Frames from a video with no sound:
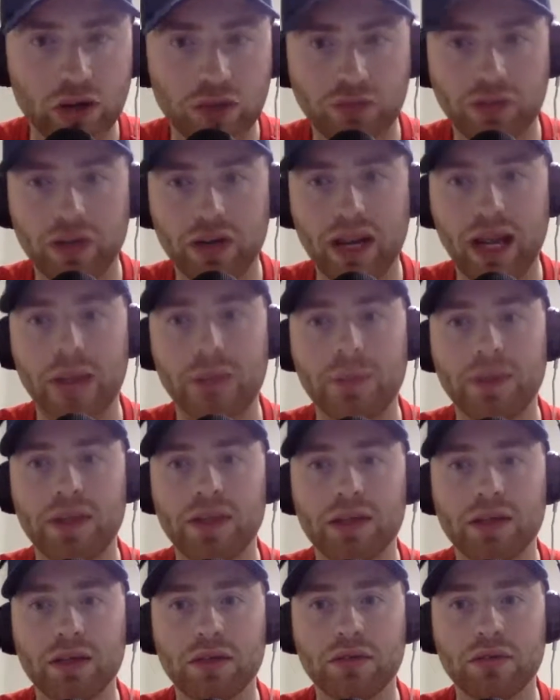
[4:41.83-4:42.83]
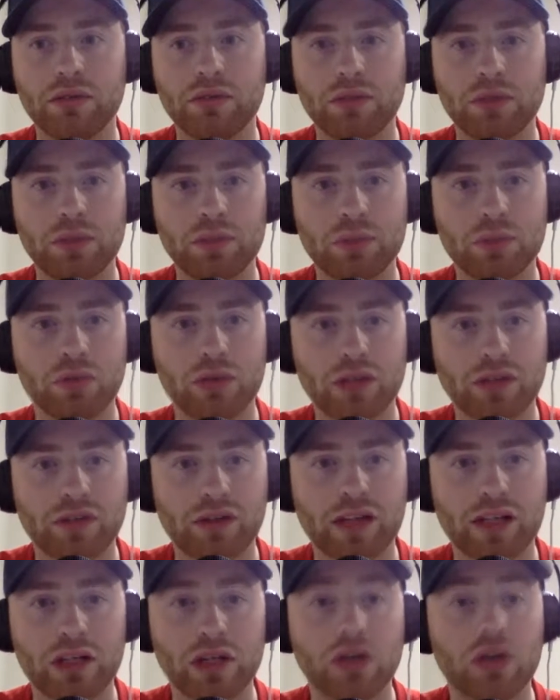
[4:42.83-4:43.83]
very happy that we brought
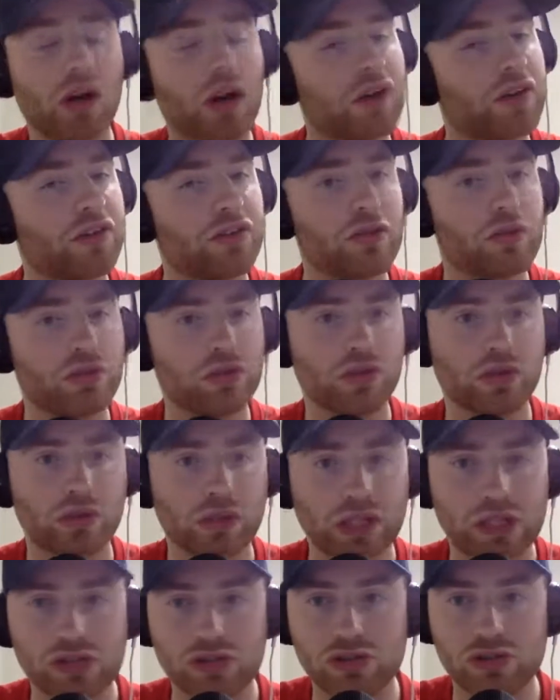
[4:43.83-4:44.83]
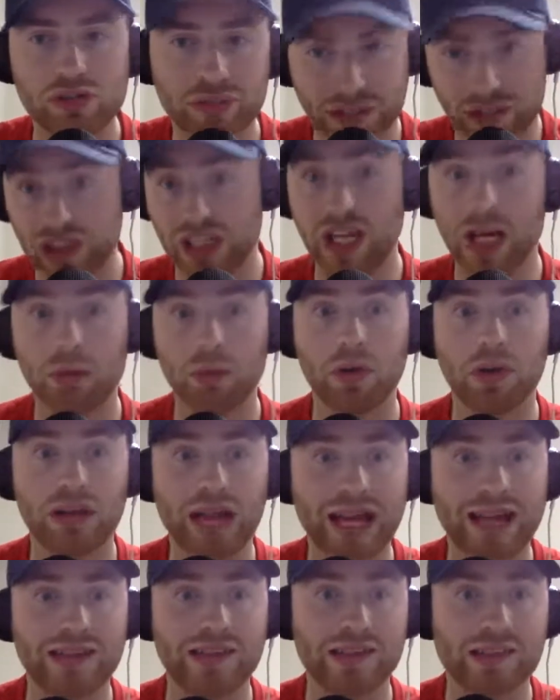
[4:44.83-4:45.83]
Cavani on. I still thought he should have actually come on
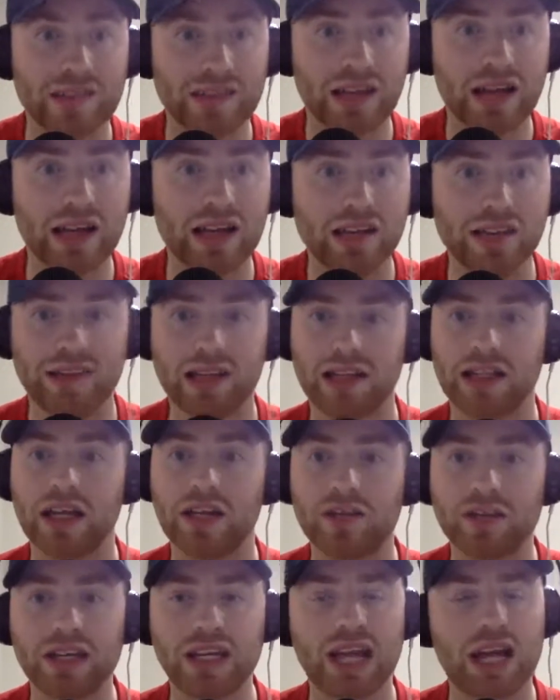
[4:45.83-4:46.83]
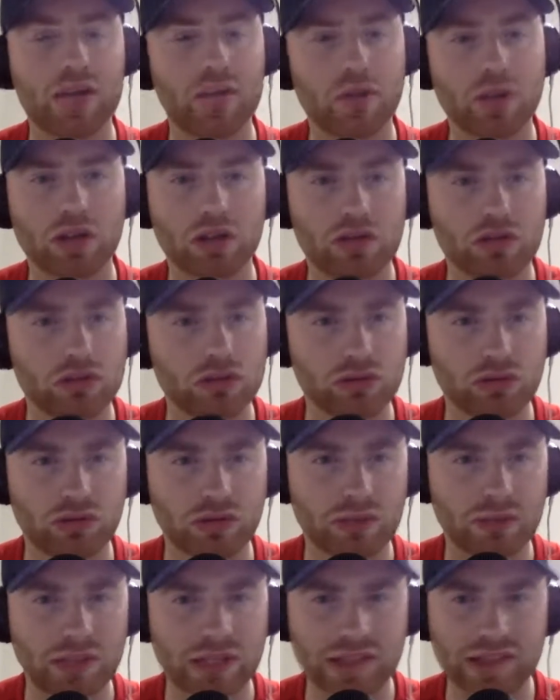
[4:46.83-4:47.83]
at the start of the second half. He came on like 2 or
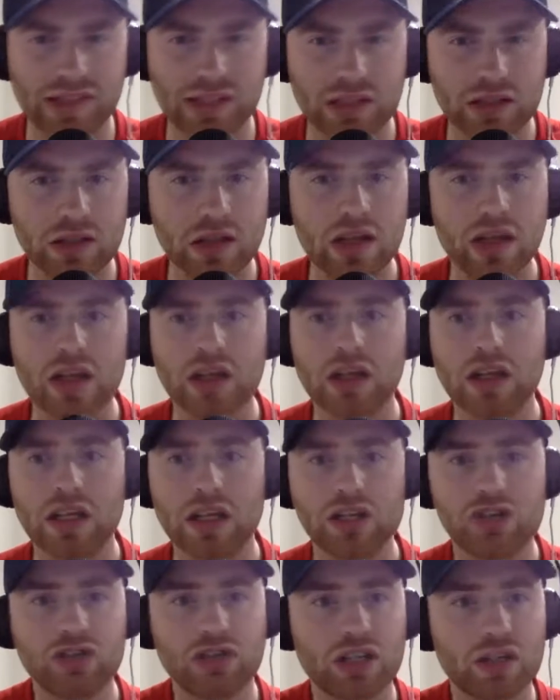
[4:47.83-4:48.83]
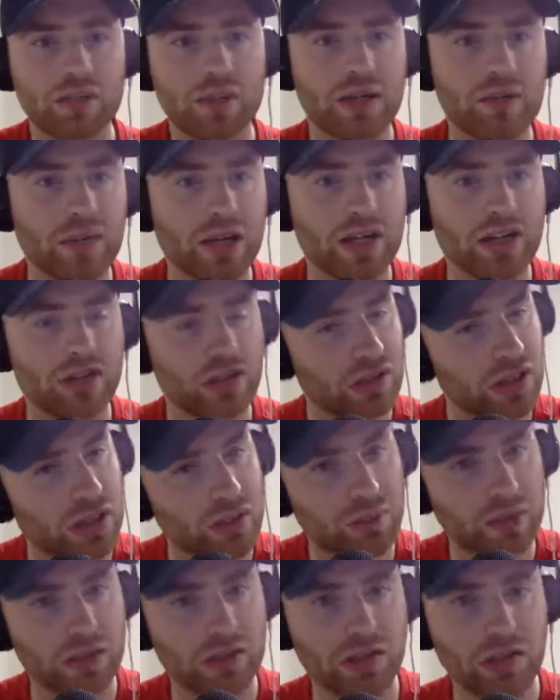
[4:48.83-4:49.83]
3 minutes in. It should have been made. So a
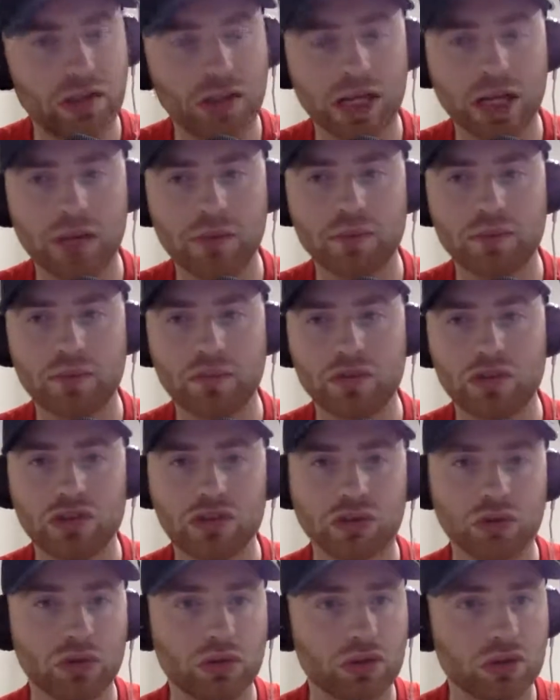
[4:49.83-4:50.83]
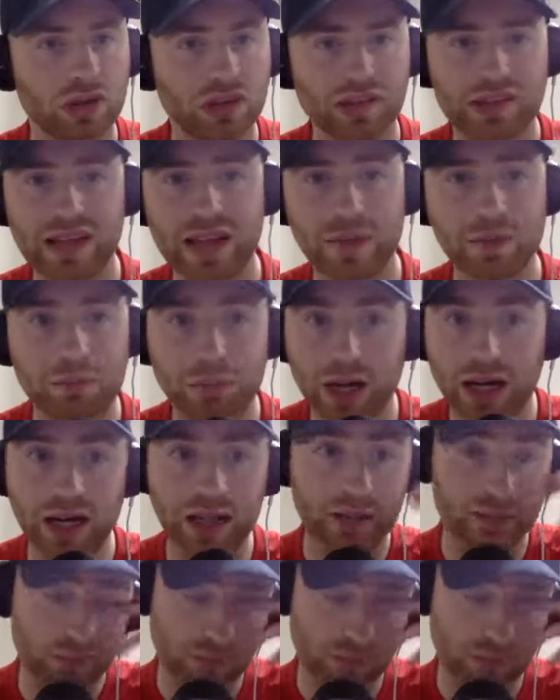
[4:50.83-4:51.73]
little bit disorganized there, but